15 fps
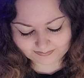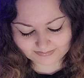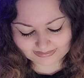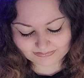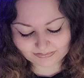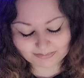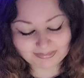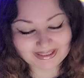It's
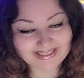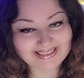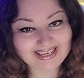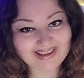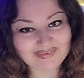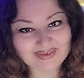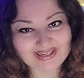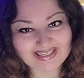ruled by
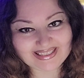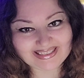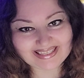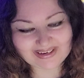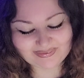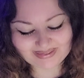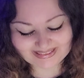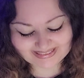seven.
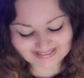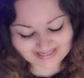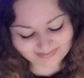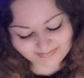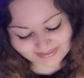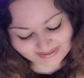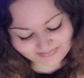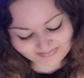Seven's the
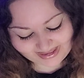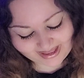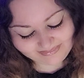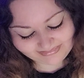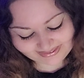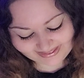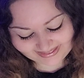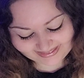number of
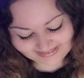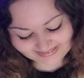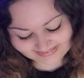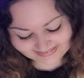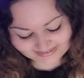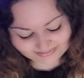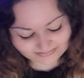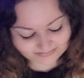heaven.
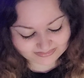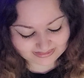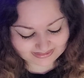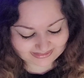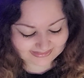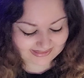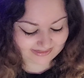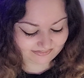So they,
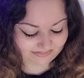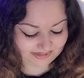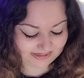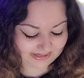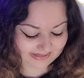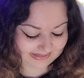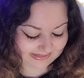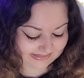they feel
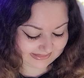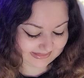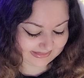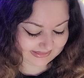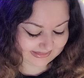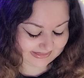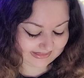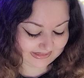like this
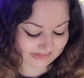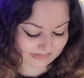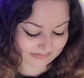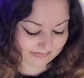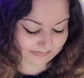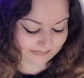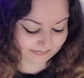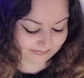is, you know,